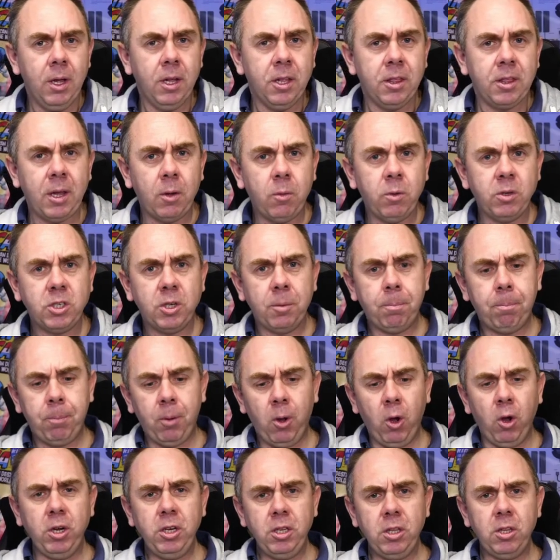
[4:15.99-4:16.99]
There was a
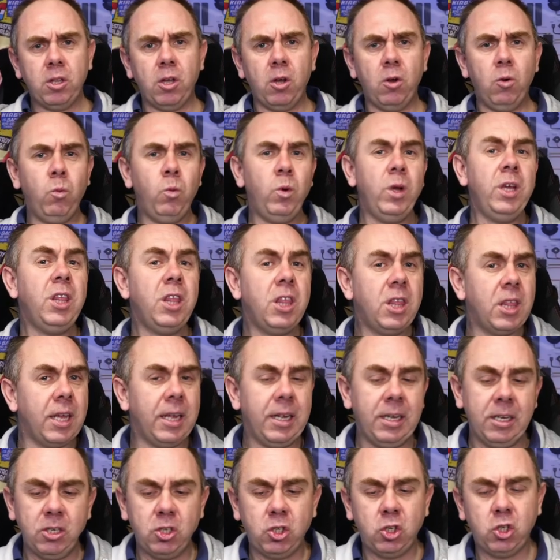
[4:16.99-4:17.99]
point, though, where
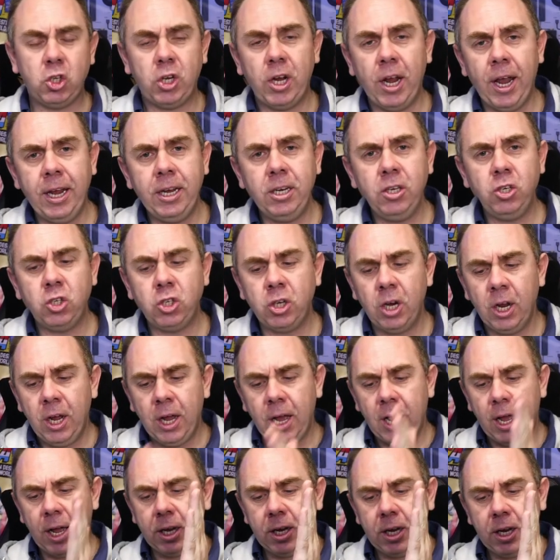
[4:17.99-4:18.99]
things changed,
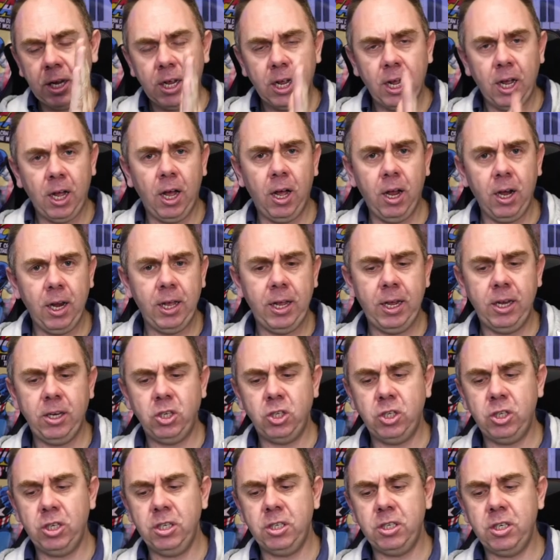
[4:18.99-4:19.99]
and Carl at
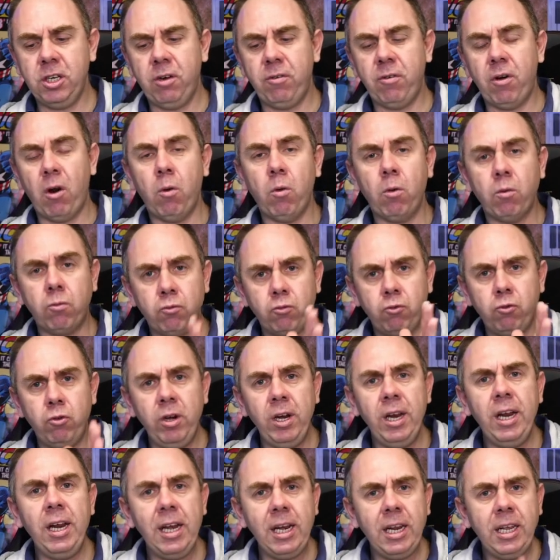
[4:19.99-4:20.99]
HDZero
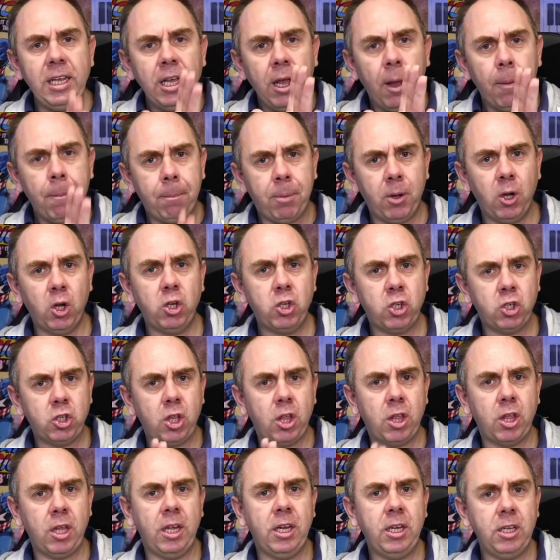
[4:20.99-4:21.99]
really pushed
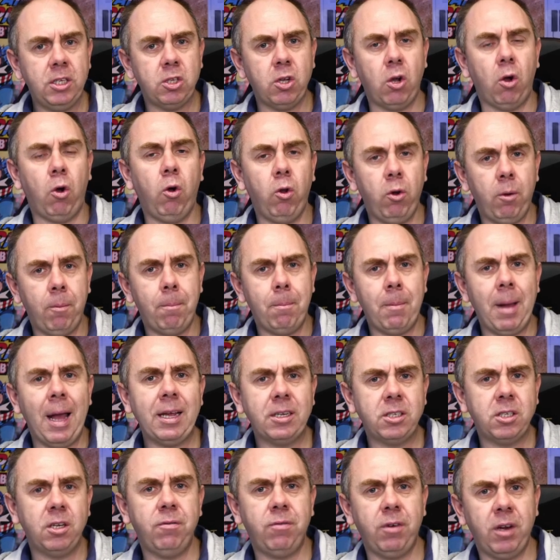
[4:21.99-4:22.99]
things on
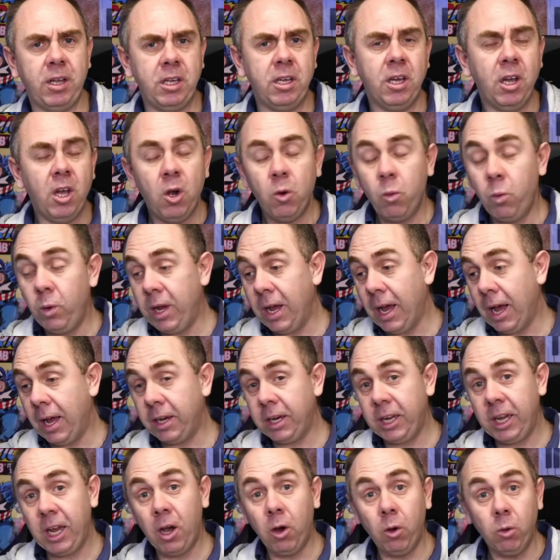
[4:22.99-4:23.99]
massively. We
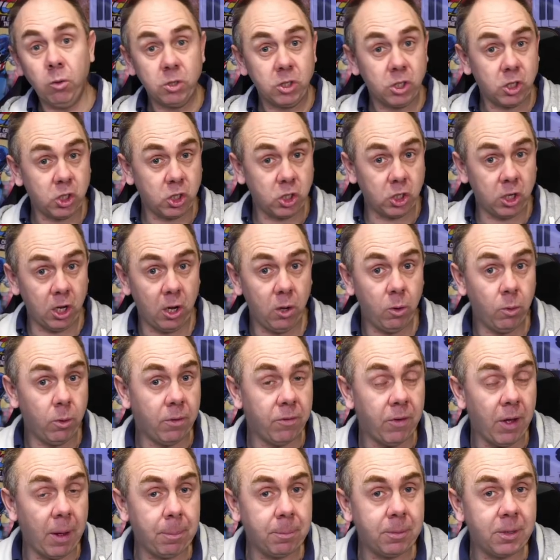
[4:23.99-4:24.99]
had a whole slew
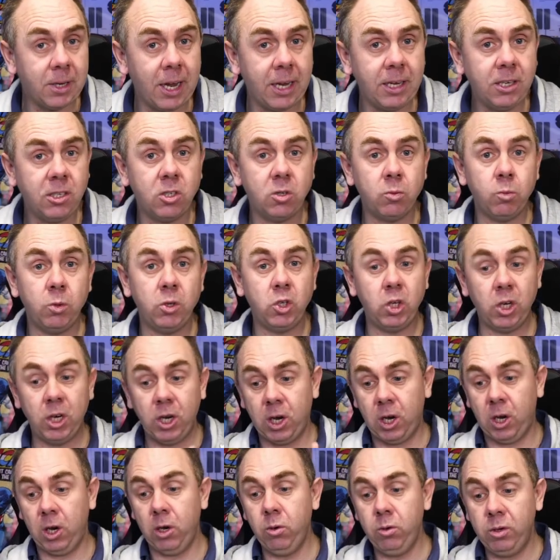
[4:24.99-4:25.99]
of updates, which
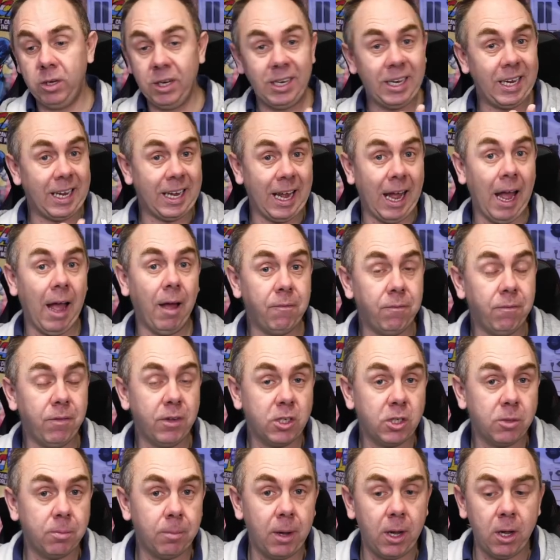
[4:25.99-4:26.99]
included
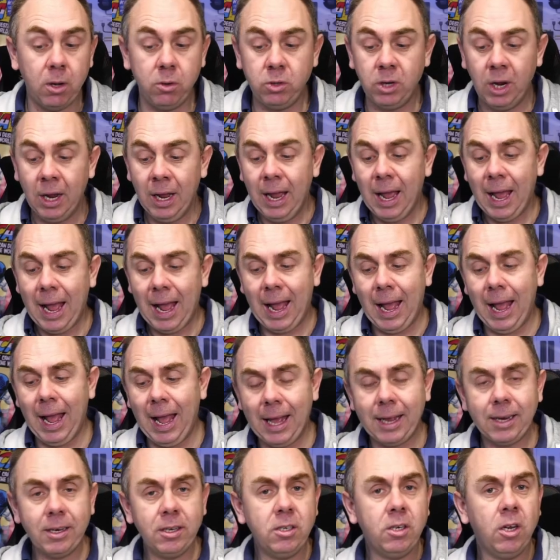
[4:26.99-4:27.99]
canvas mode
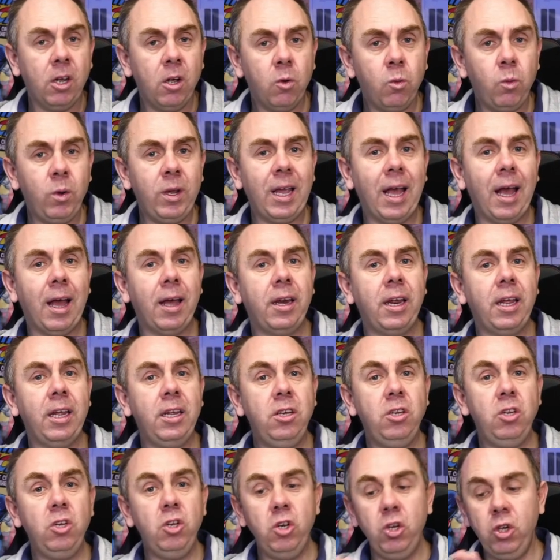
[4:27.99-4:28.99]
and we had
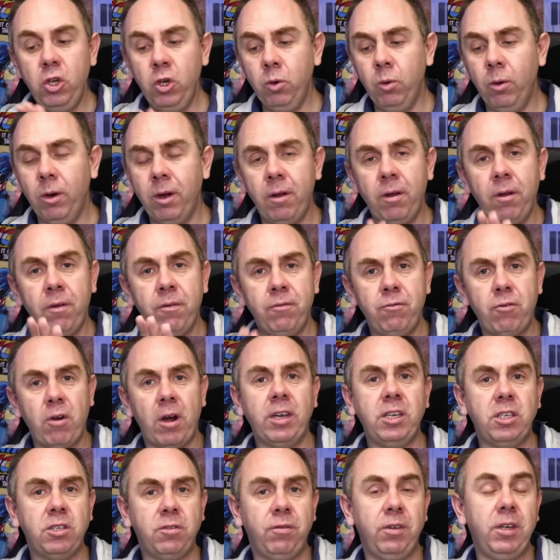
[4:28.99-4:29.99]
a newer
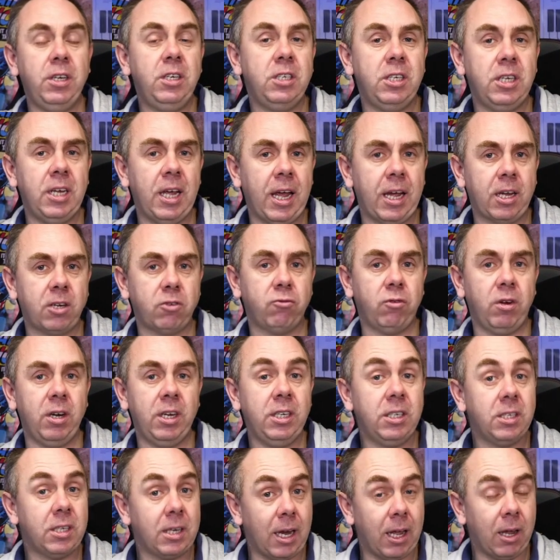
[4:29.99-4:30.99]
race VTX
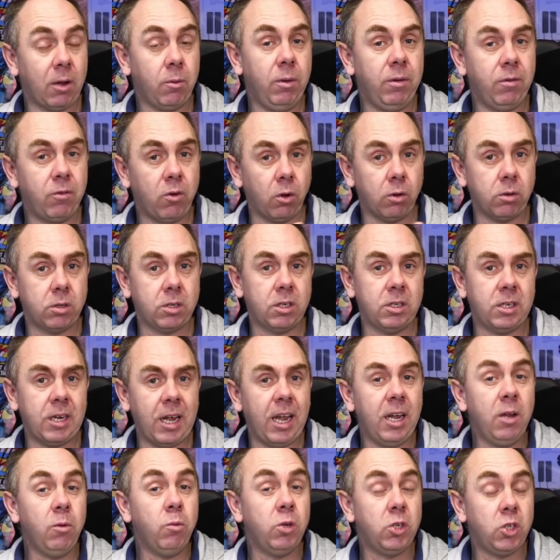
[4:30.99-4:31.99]
released like we've got
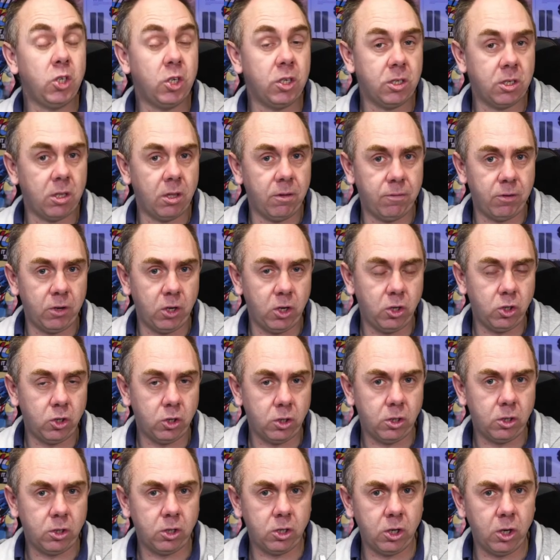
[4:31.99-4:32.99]
today, which is the
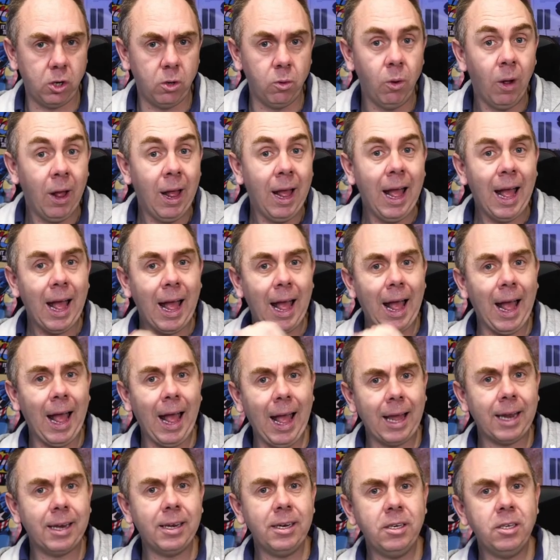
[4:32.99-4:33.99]
version 2,
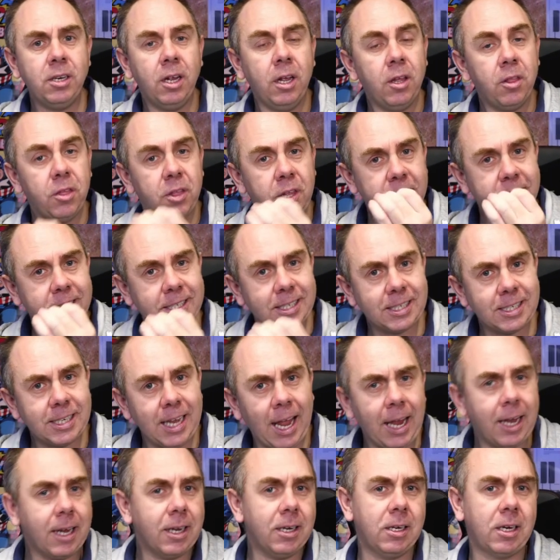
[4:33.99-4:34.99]
and the
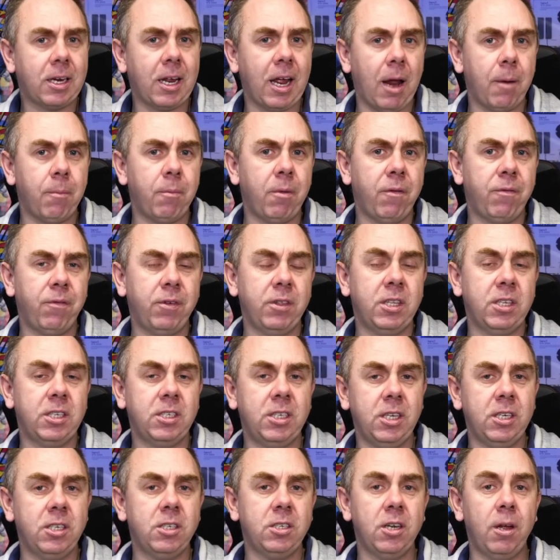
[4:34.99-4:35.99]
second camera for the
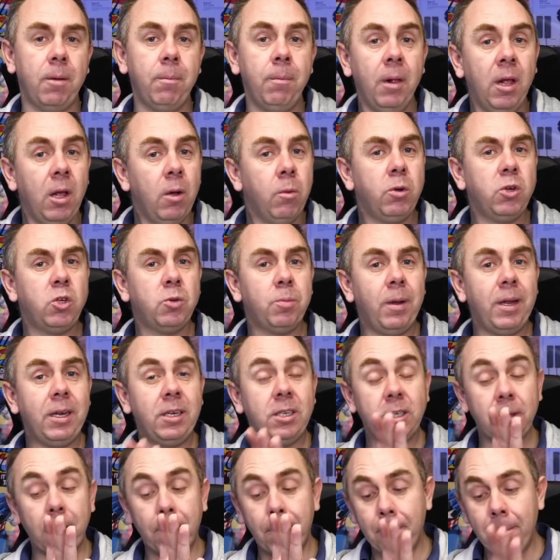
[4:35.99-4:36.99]
system, which
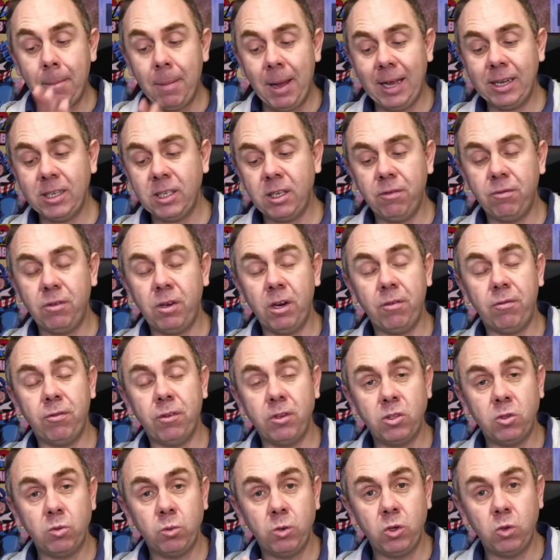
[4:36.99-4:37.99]
makes a massive
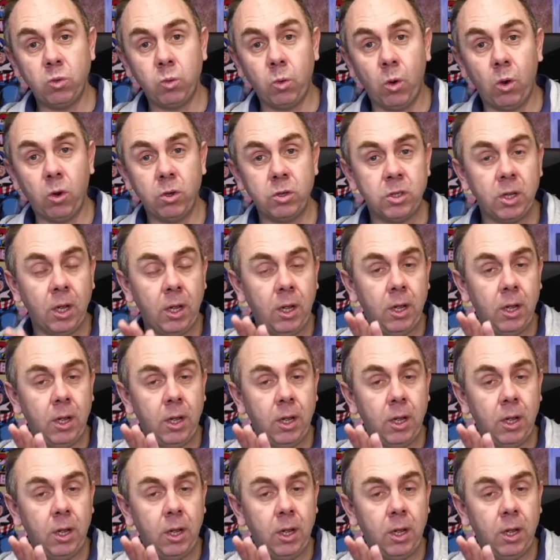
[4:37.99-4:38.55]
difference, which was